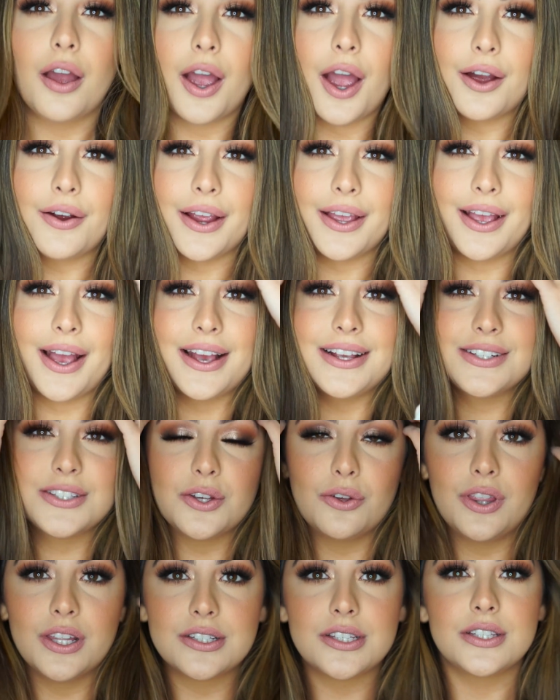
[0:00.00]
Alright guys,
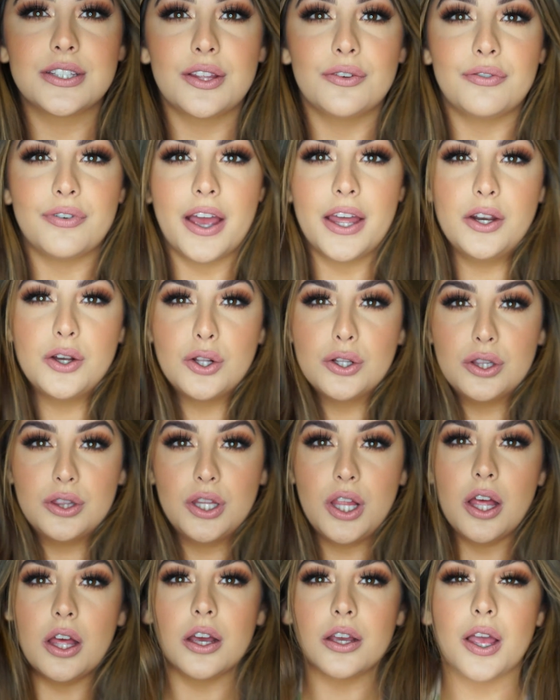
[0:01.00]
so this is the final
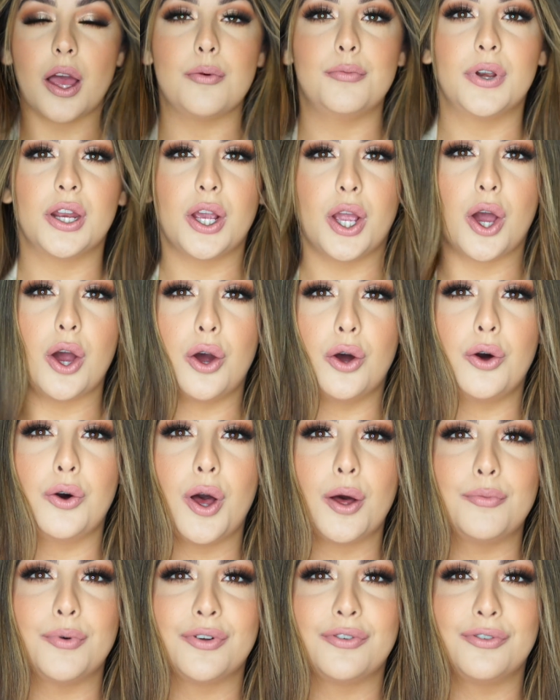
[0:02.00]
look. I'm gonna
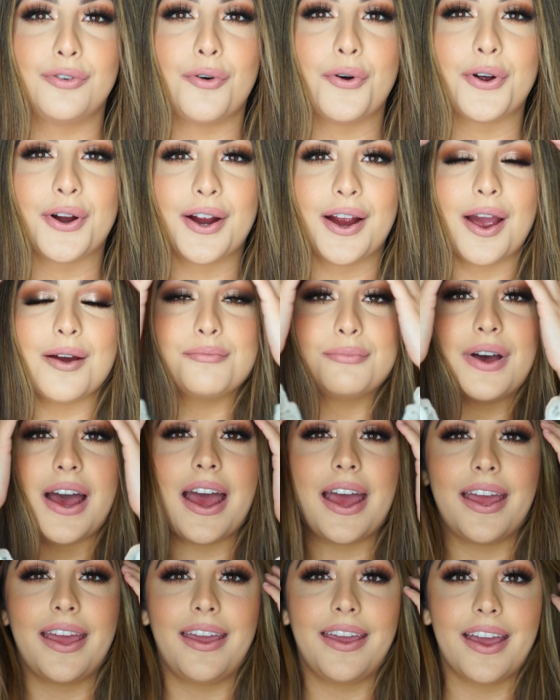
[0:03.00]
go before
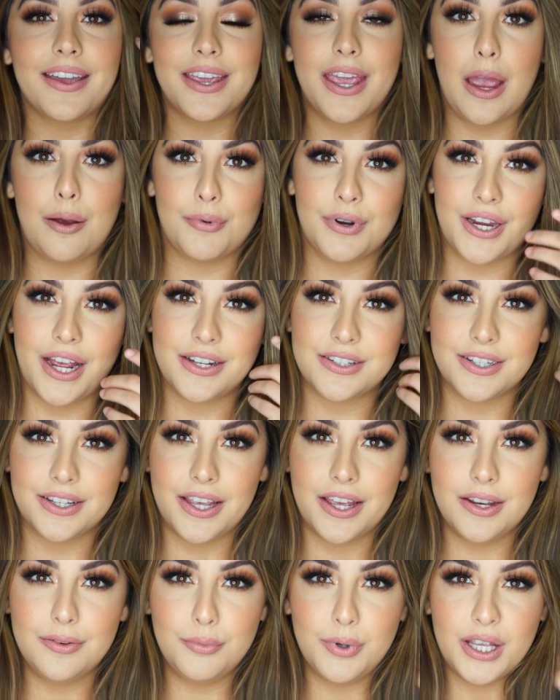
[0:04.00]
my camera dies
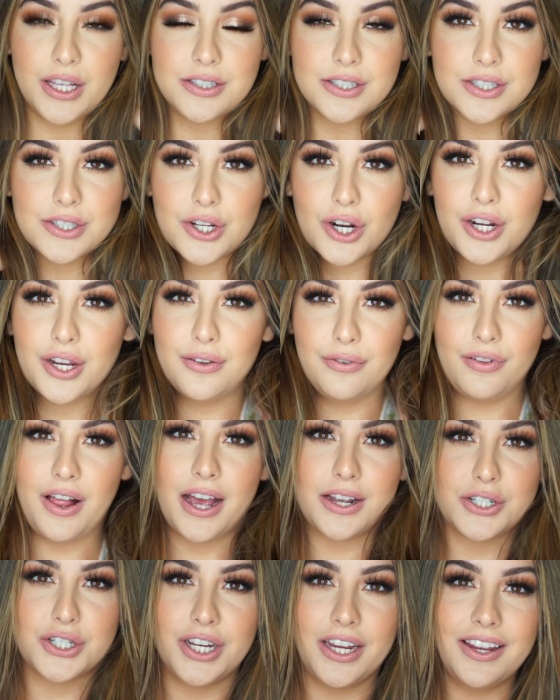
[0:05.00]
again because it's already
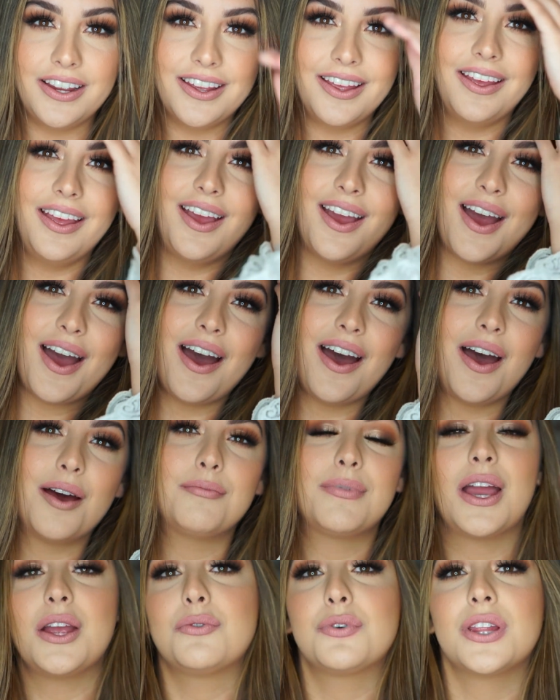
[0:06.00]
flashing.
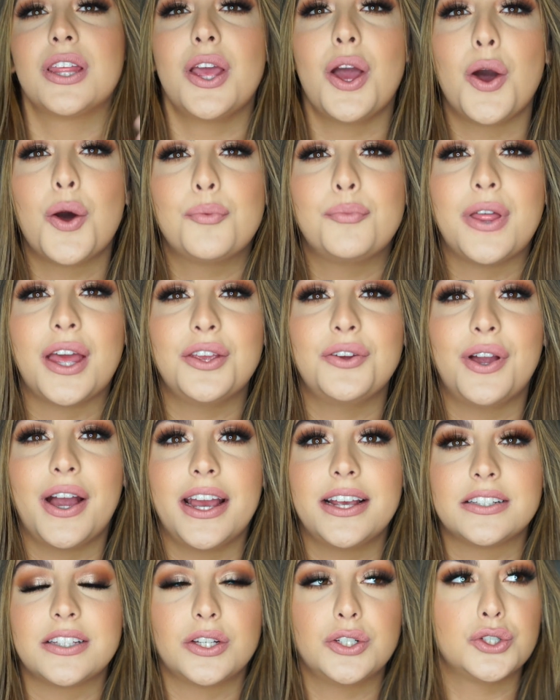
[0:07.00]
I really hope that you
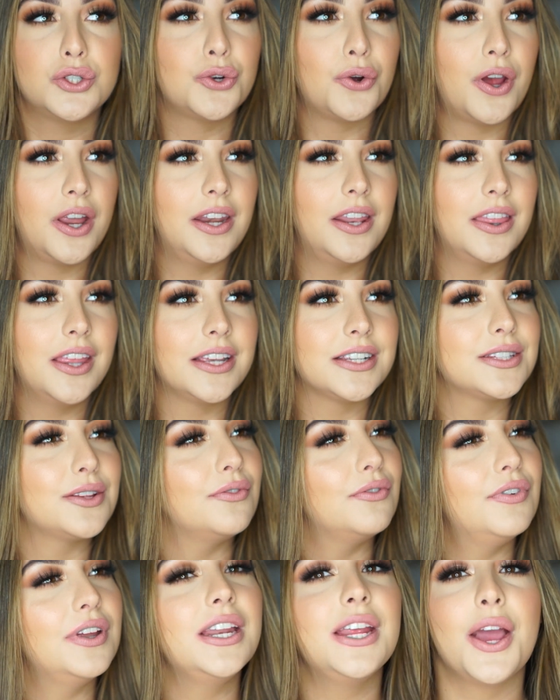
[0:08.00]
guys enjoyed this
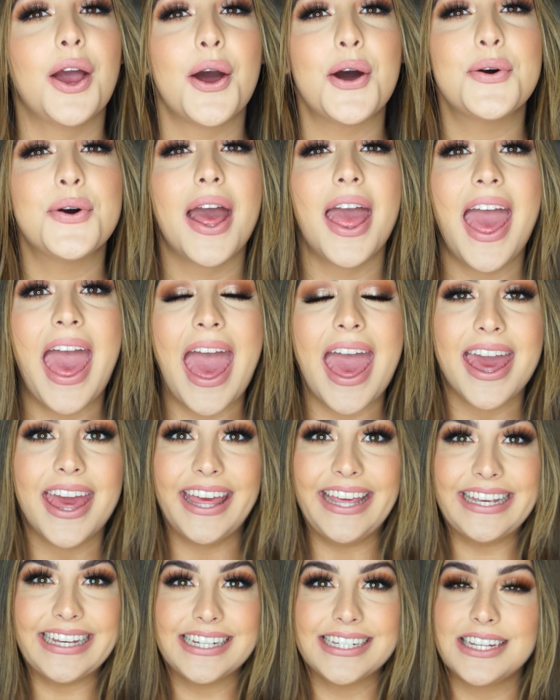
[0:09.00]
video,
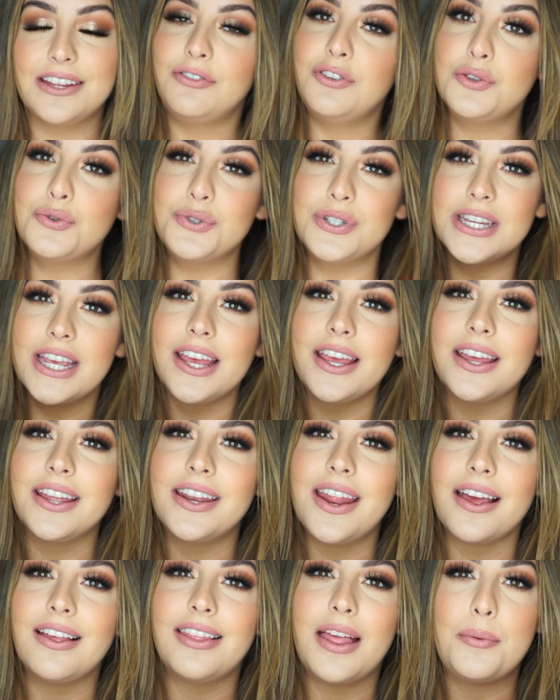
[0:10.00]
and if you
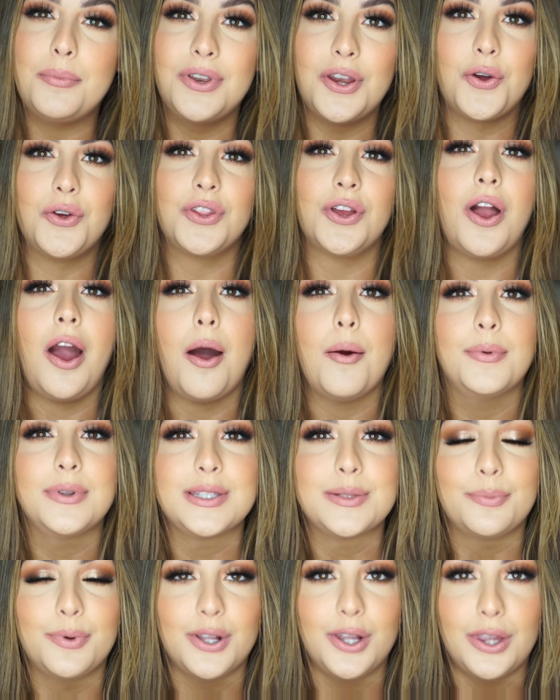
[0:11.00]
did, let me know in the
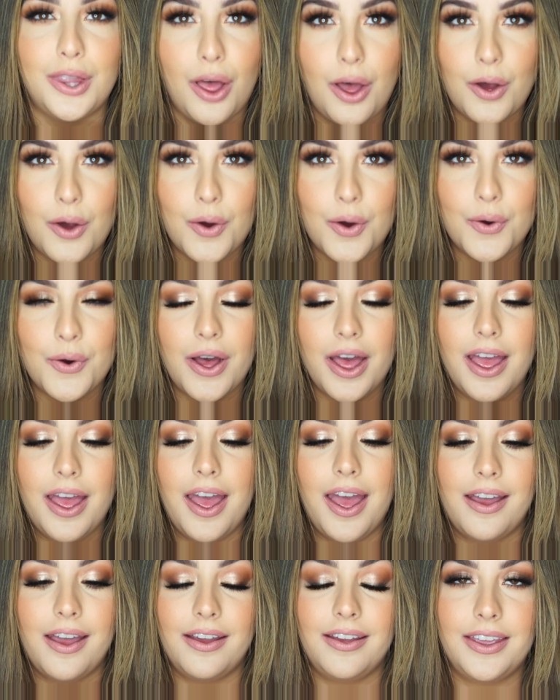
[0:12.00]
comments below.
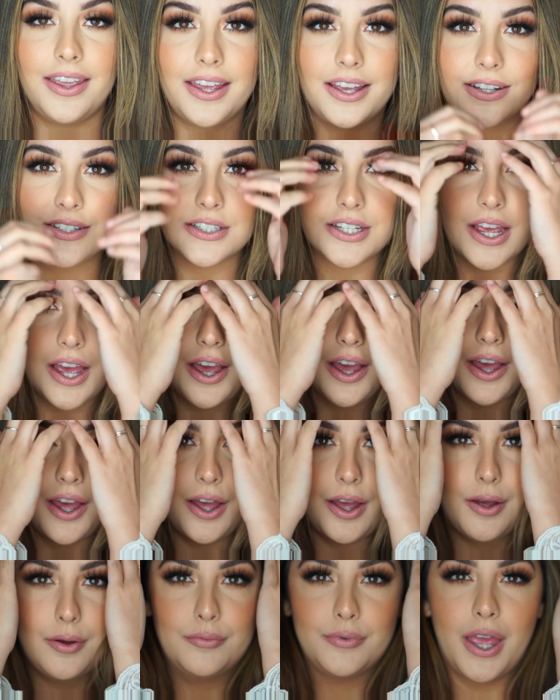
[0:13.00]
And
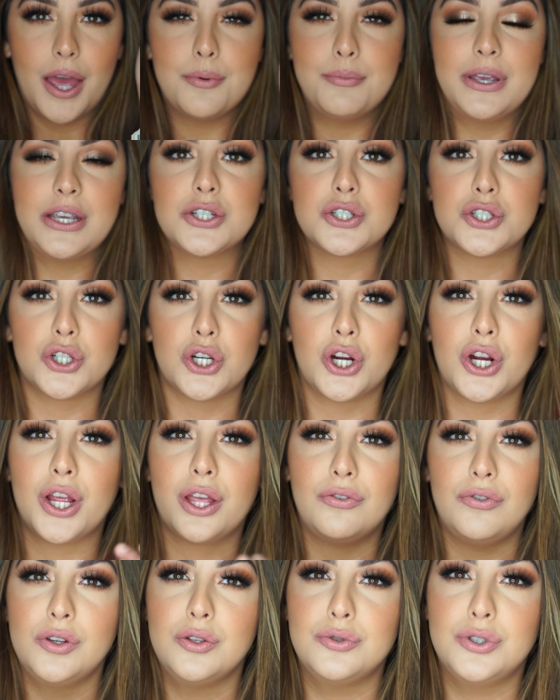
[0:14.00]
yeah, make sure
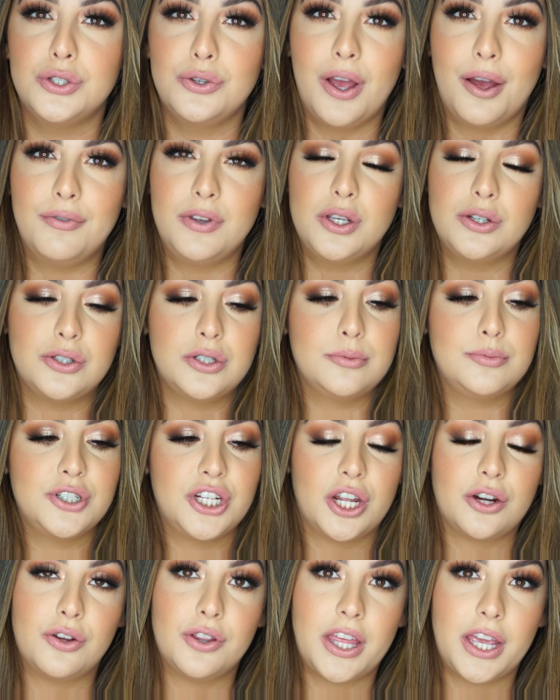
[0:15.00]
if you do have a YouTube
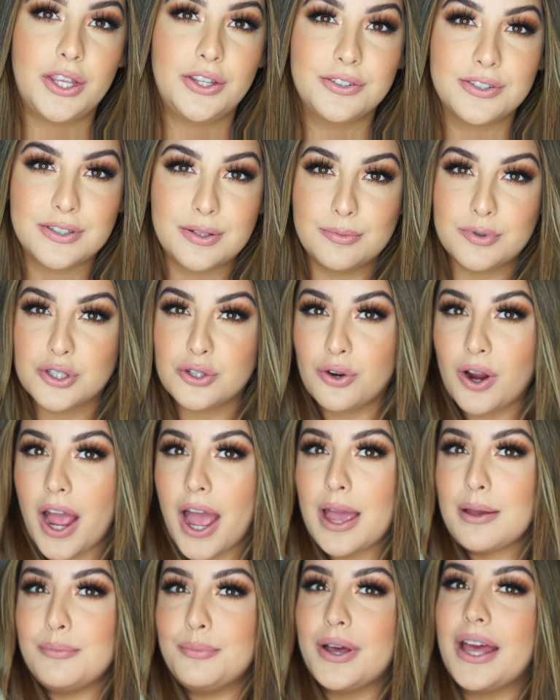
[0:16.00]
channel that you
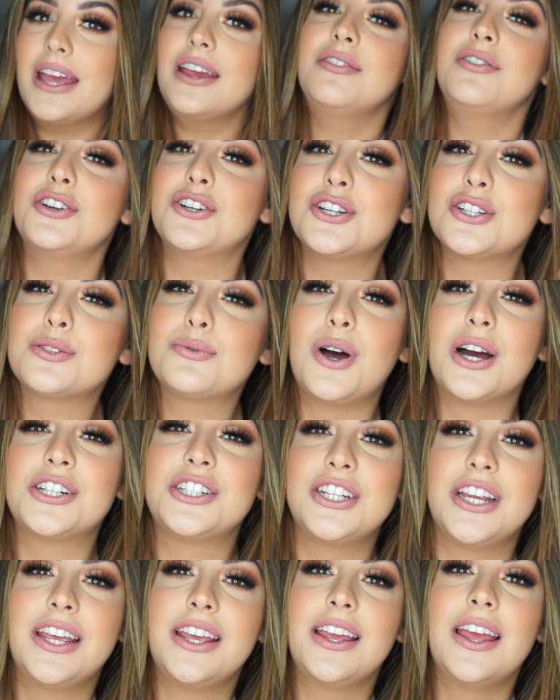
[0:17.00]
subscribe, but if you're just
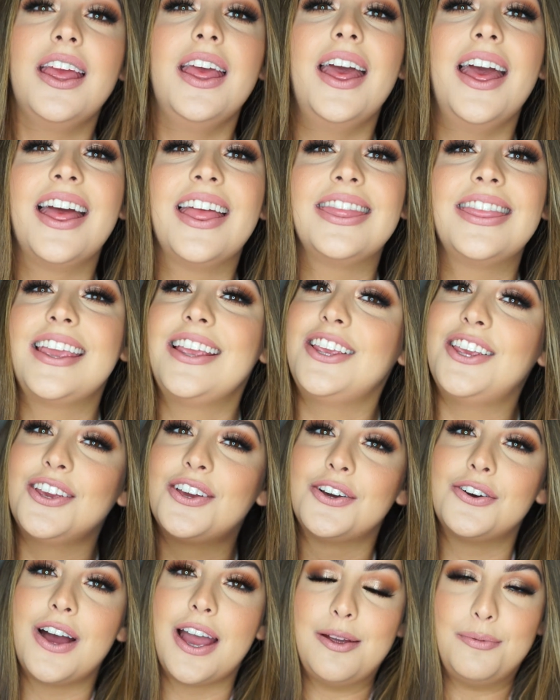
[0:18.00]
watching, thank
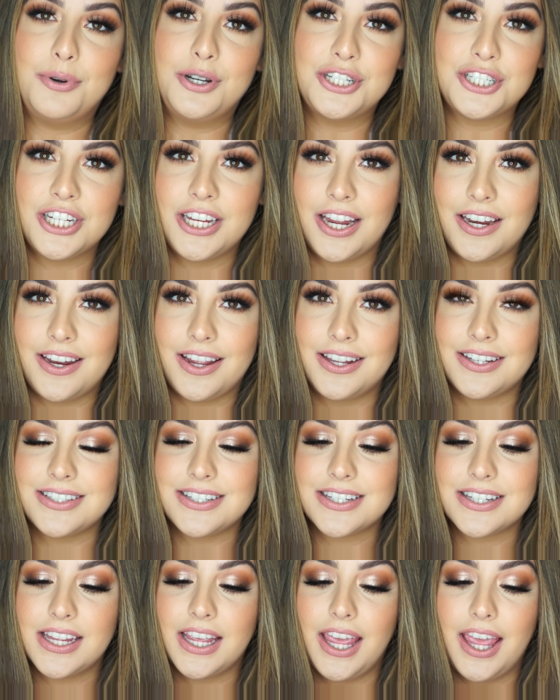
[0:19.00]
you, I appreciate
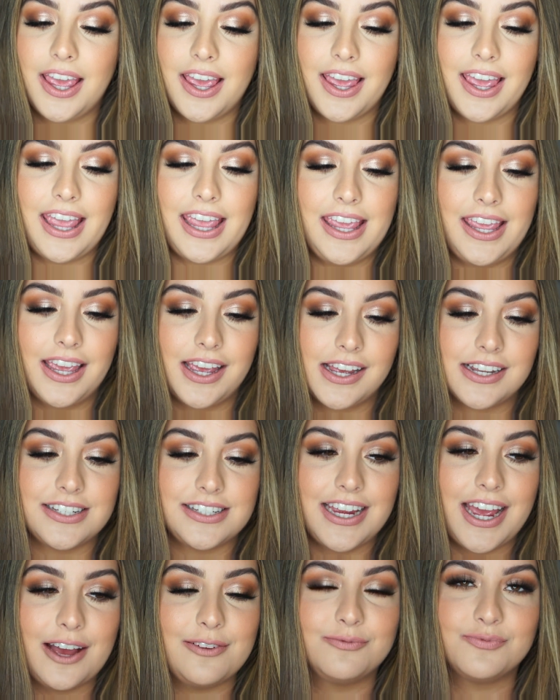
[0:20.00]
it. And
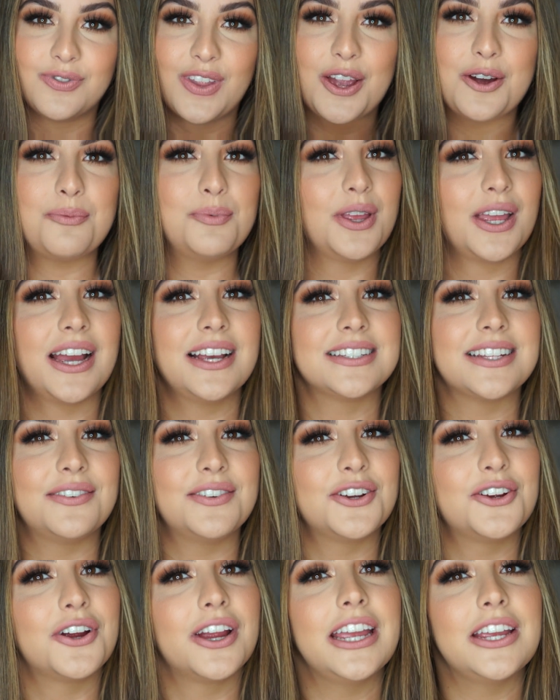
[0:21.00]
yeah, I hope you guys have
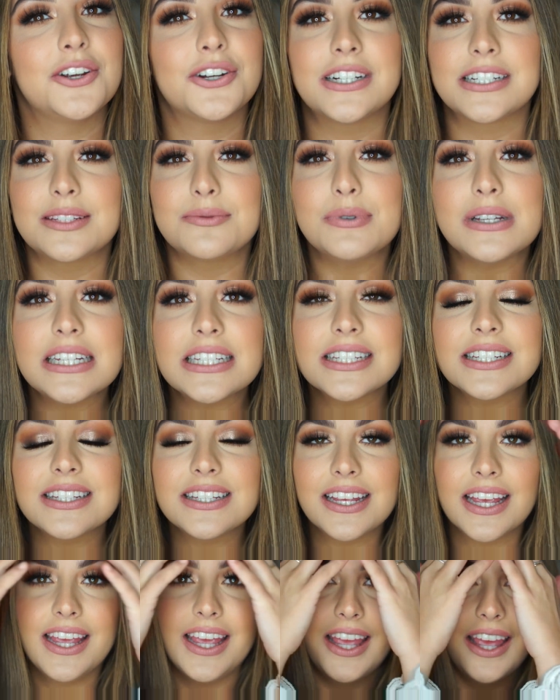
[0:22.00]
a great Christmas.